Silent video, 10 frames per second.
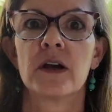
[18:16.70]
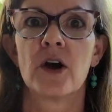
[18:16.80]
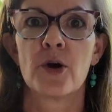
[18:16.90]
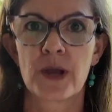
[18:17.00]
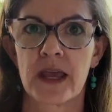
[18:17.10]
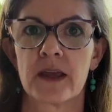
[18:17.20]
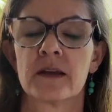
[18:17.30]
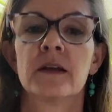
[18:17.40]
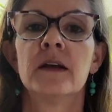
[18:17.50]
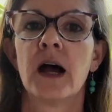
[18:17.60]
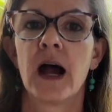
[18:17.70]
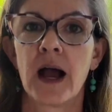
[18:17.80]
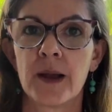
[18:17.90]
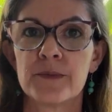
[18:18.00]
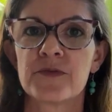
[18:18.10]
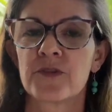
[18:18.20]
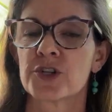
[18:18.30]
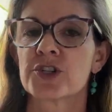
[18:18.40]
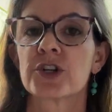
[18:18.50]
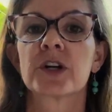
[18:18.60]
okay, I'm for
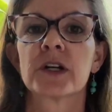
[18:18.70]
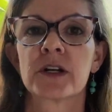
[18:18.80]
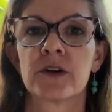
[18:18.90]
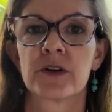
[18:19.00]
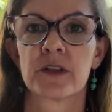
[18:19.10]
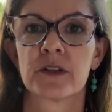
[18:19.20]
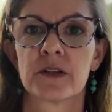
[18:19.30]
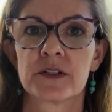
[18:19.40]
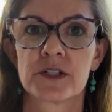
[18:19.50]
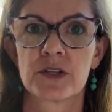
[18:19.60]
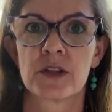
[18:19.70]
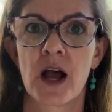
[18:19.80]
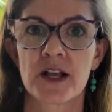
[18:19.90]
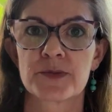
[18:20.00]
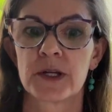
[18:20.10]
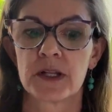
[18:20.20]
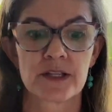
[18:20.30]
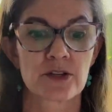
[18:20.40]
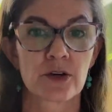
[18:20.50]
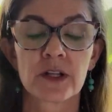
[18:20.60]
sure going to go to the hospital
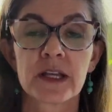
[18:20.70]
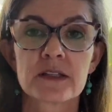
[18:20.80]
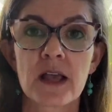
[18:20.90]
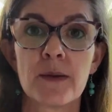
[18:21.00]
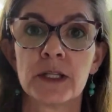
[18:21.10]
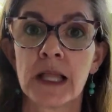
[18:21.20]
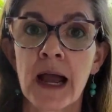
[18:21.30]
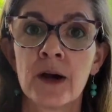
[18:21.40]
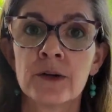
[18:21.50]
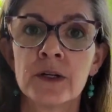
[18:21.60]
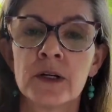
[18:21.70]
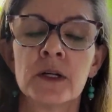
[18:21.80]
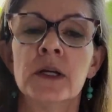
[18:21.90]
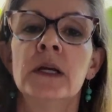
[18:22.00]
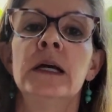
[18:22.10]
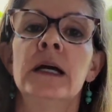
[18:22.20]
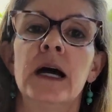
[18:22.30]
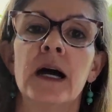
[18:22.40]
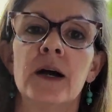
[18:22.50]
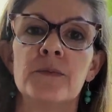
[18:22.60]
as early as I'm allowed.
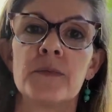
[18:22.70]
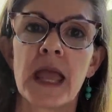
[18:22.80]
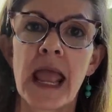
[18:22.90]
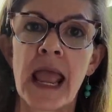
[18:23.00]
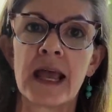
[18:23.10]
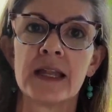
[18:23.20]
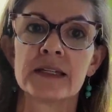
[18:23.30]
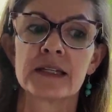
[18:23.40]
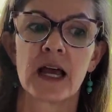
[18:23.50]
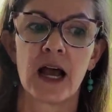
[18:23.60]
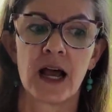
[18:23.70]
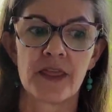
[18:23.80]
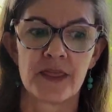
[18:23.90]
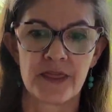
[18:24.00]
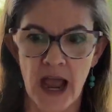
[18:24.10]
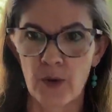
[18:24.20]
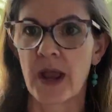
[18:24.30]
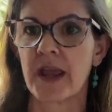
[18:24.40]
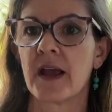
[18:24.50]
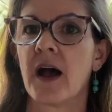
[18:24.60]
And that
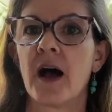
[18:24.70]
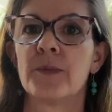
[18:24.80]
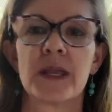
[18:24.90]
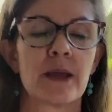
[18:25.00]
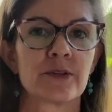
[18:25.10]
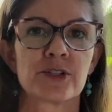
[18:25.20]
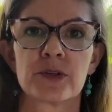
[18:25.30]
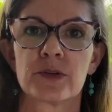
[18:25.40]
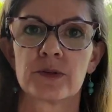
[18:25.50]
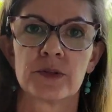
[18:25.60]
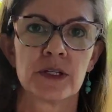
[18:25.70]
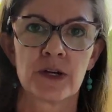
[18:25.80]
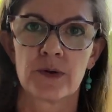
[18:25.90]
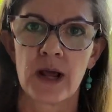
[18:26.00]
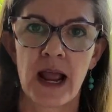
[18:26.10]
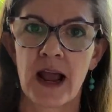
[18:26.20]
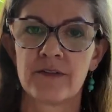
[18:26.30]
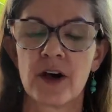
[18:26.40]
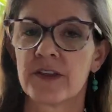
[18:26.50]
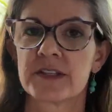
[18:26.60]
way I'll be able to, have
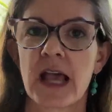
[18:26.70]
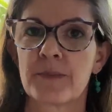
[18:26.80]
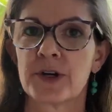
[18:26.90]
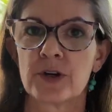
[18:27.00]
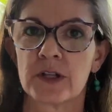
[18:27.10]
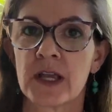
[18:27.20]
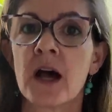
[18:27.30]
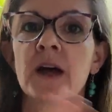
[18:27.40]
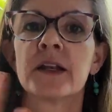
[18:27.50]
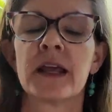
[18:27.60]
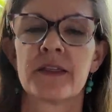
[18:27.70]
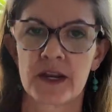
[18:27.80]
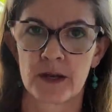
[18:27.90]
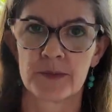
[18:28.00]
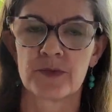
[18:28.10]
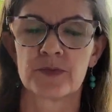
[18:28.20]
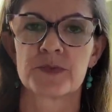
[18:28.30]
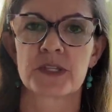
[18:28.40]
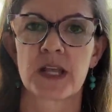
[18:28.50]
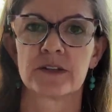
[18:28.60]
all this happen early on, and then I'll be
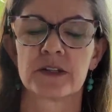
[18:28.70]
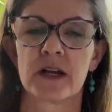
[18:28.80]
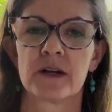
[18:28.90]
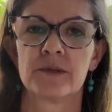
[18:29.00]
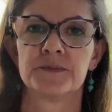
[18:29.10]
settled there.